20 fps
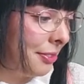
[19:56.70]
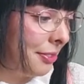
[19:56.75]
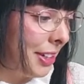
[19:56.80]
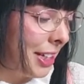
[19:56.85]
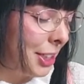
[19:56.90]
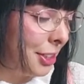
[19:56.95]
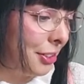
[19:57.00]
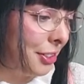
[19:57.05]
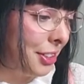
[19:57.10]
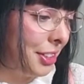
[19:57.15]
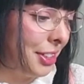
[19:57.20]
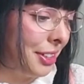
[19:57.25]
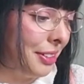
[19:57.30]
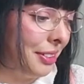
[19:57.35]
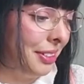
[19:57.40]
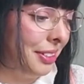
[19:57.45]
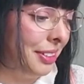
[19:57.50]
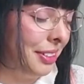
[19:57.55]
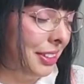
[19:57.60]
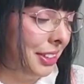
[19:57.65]
fashion
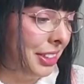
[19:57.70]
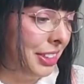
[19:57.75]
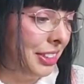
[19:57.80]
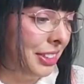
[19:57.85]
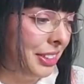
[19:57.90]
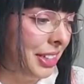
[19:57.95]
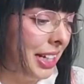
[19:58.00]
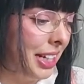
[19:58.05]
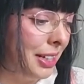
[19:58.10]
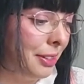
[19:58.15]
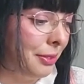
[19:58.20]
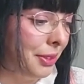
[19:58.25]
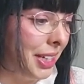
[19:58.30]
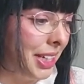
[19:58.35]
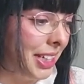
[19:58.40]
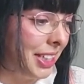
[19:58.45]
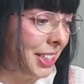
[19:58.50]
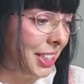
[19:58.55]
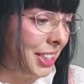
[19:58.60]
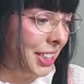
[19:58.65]
show. Oh, I
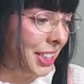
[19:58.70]
wish.